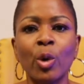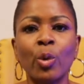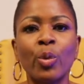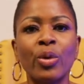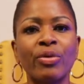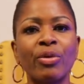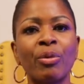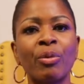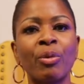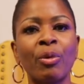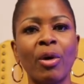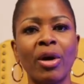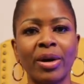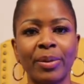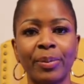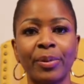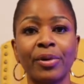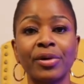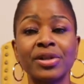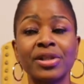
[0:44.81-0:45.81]
with the wrong
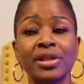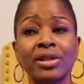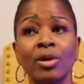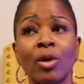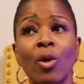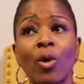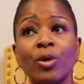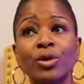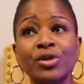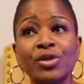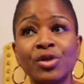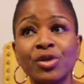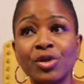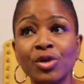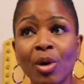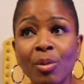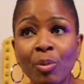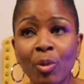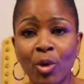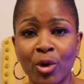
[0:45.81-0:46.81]
person or
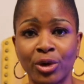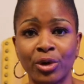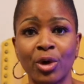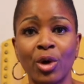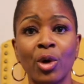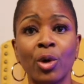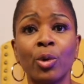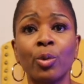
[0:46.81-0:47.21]
someone